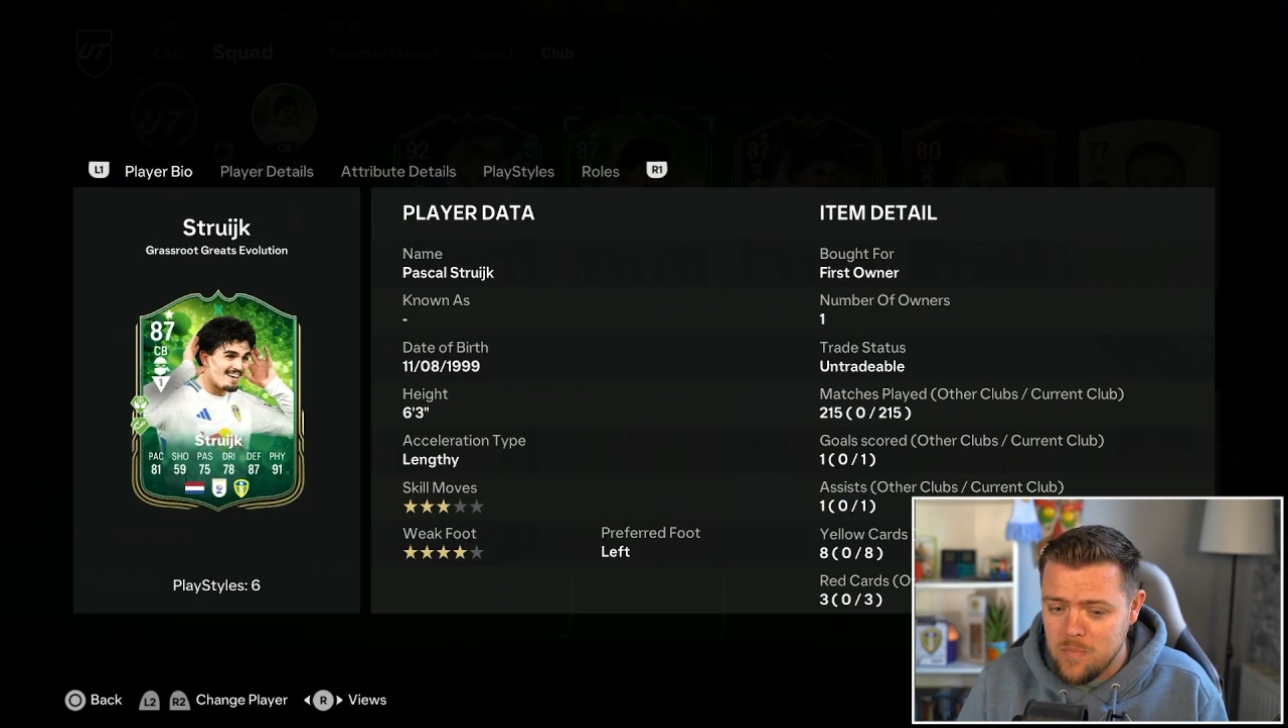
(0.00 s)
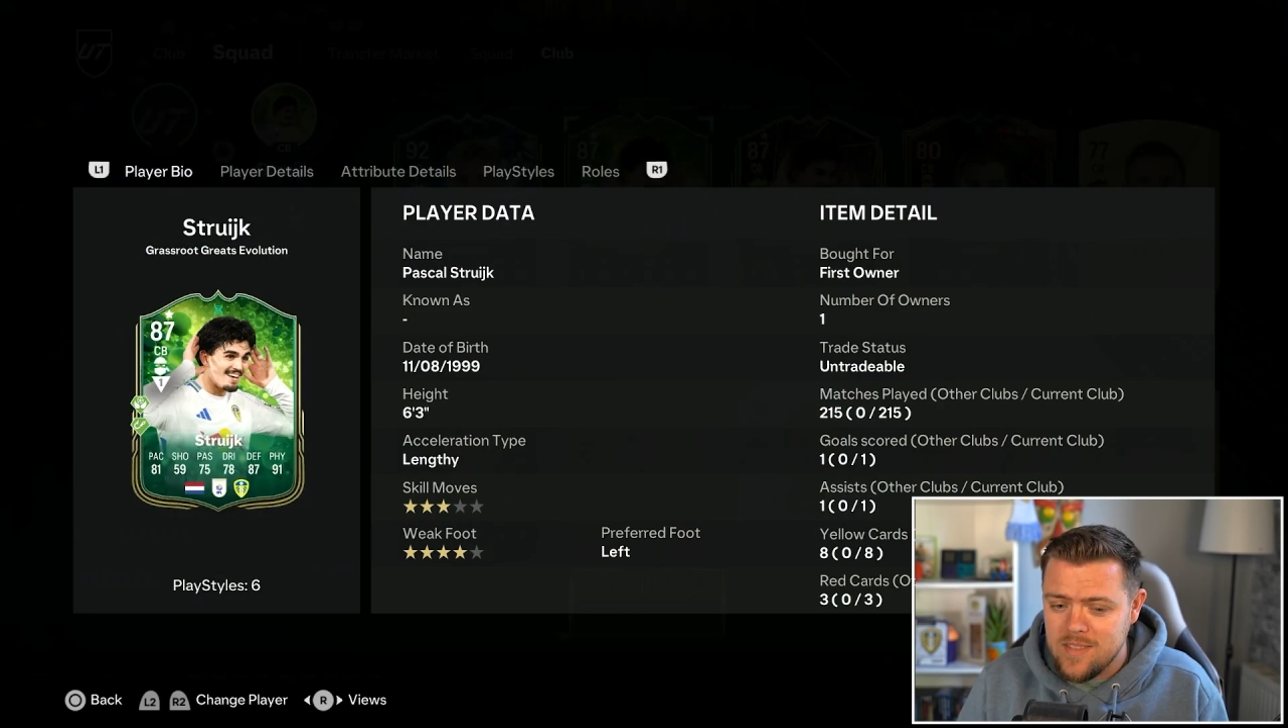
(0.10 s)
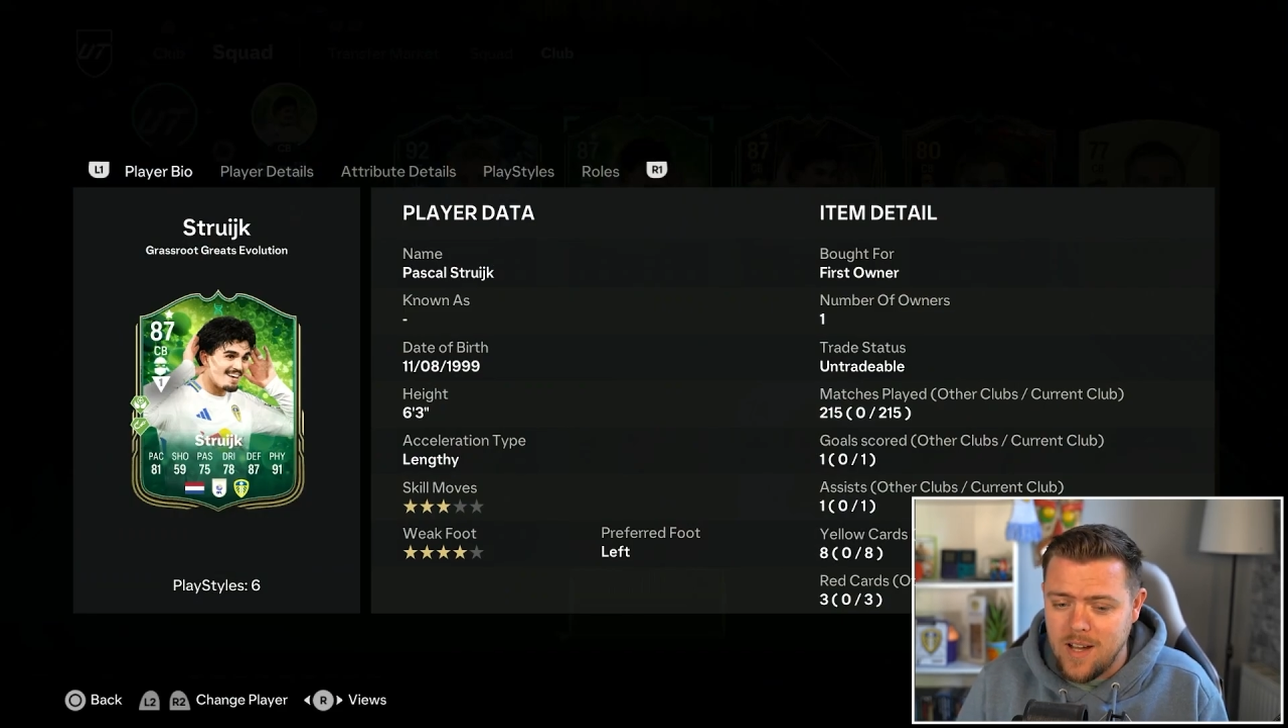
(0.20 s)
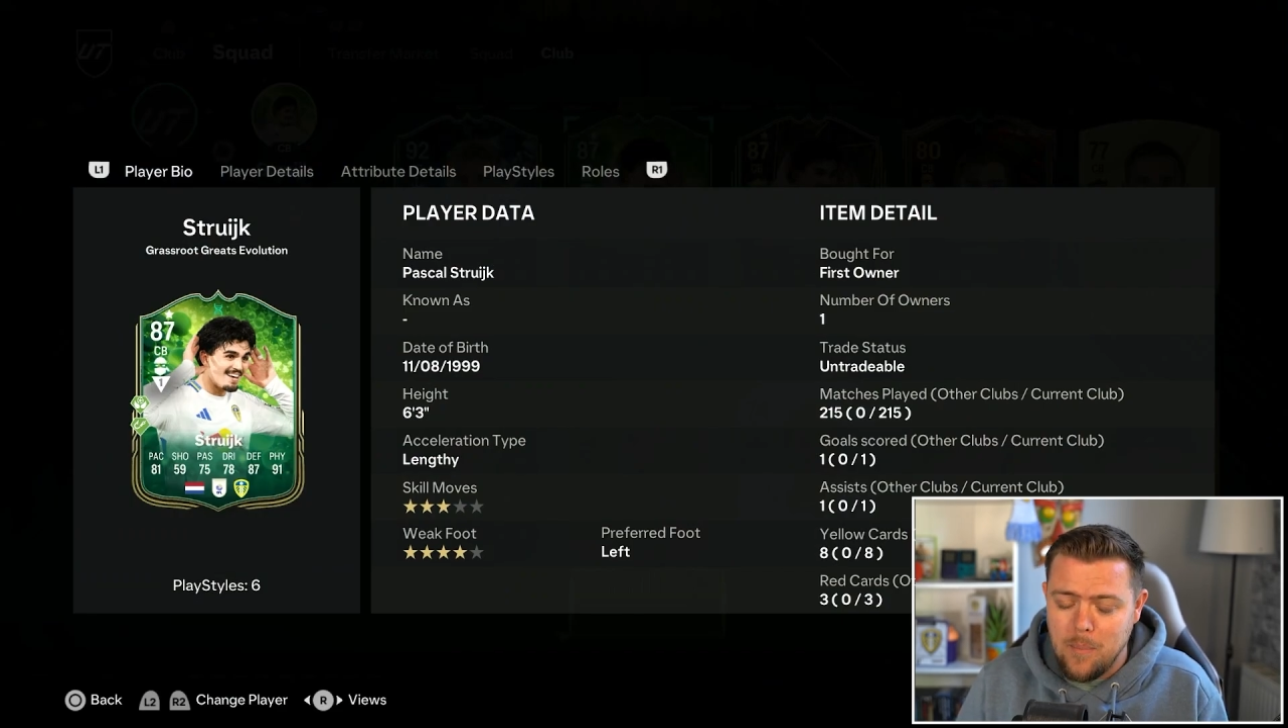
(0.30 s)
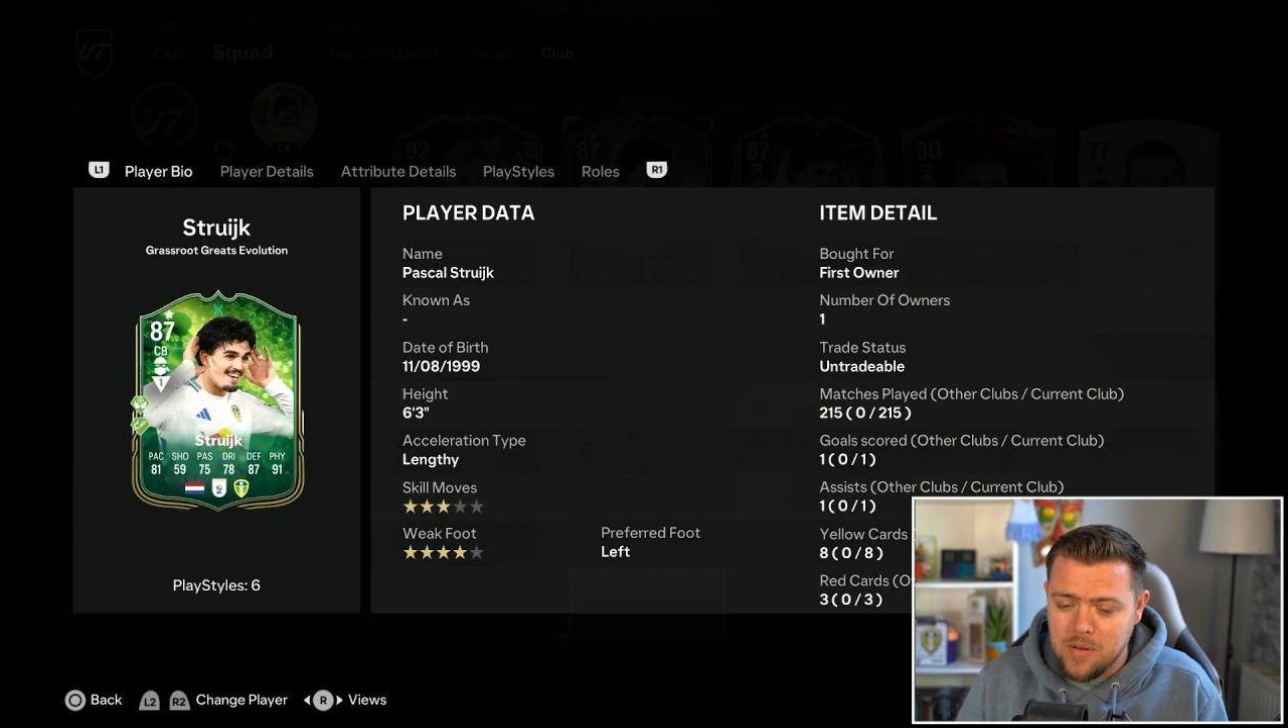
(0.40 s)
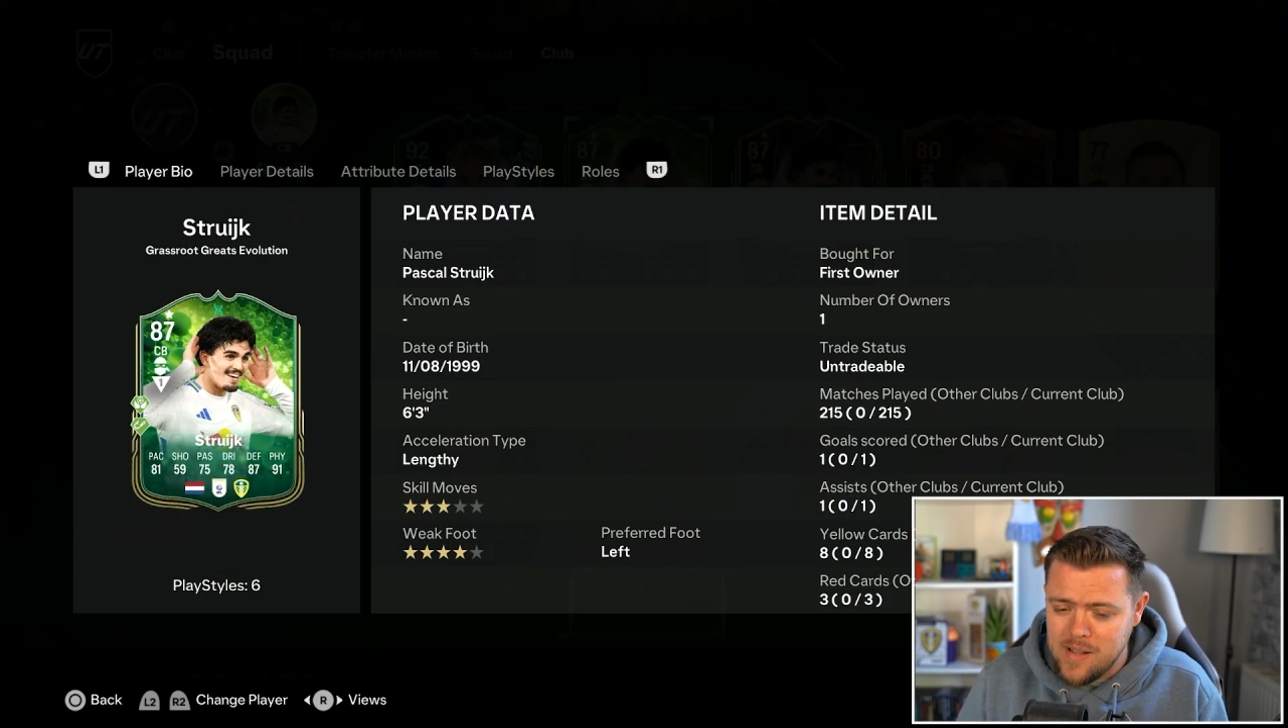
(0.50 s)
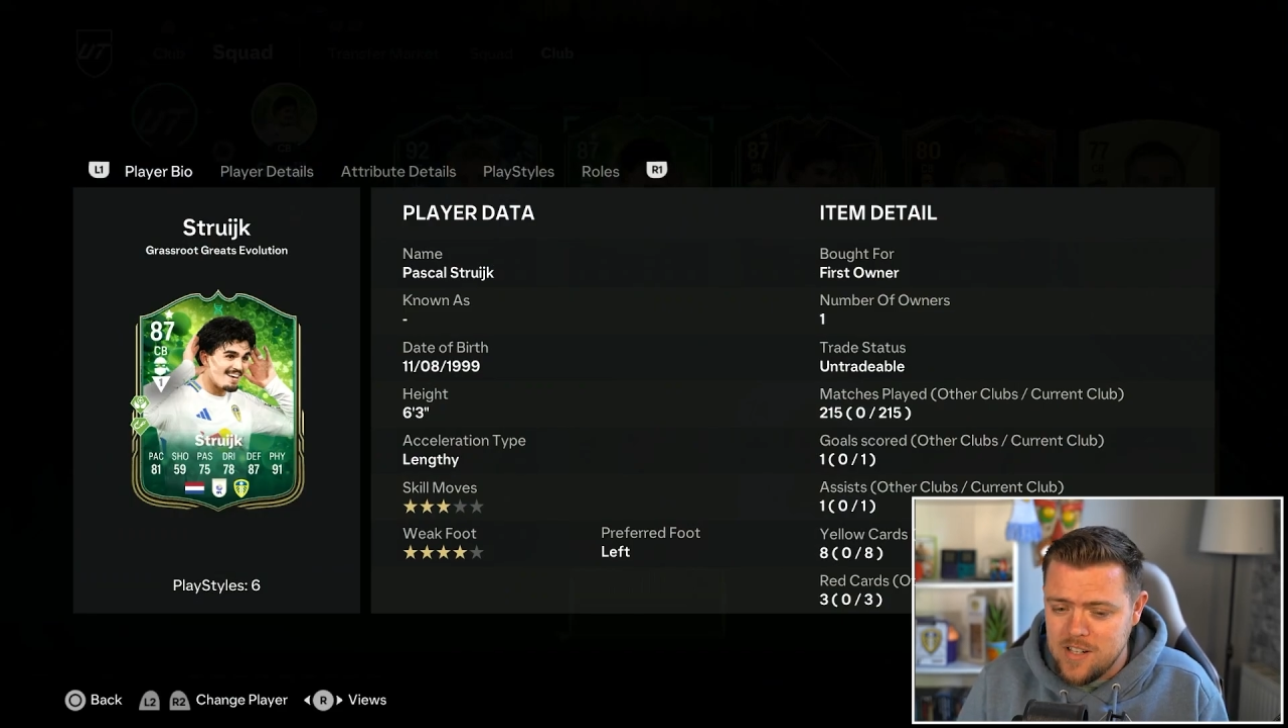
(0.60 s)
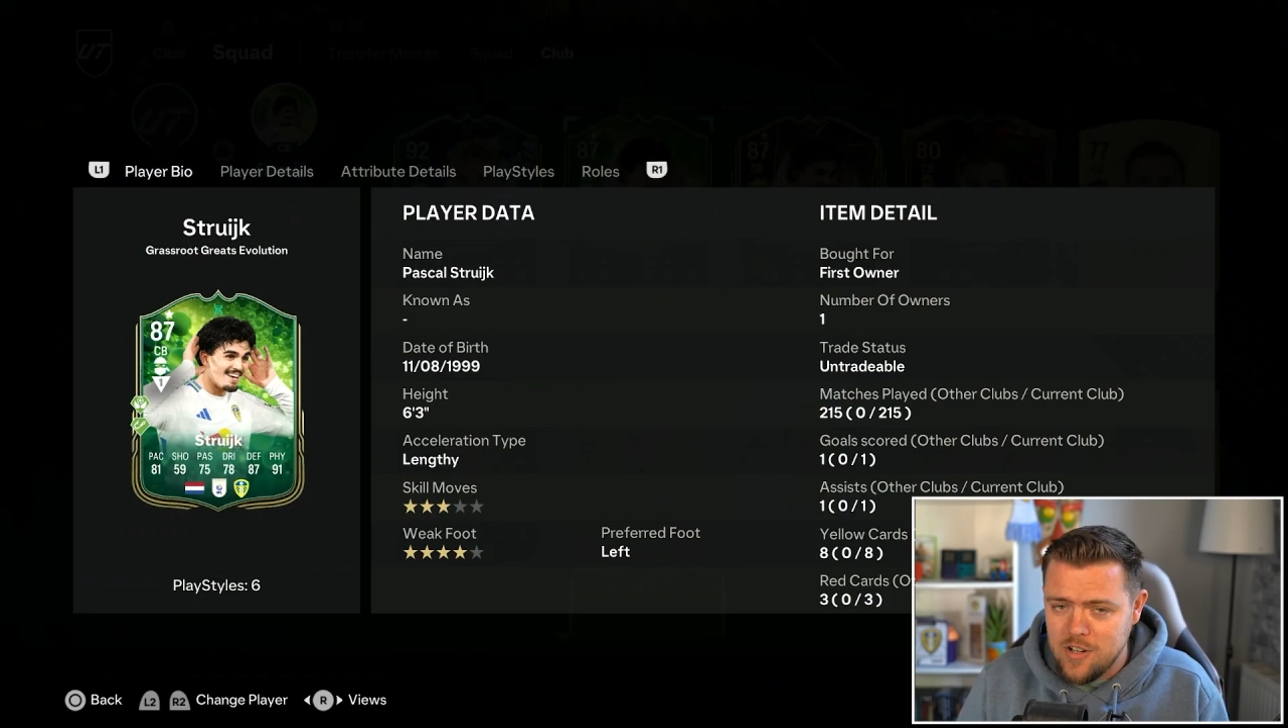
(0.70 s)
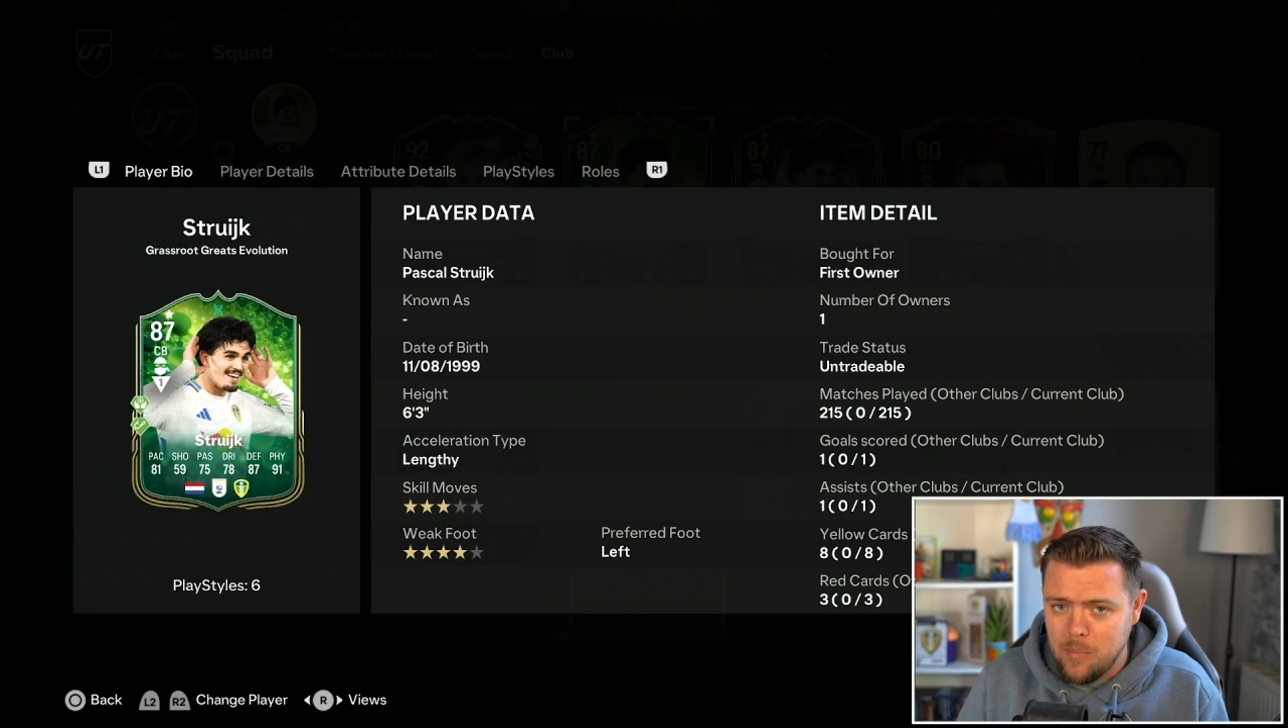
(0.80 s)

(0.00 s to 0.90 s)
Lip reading: that I'm planning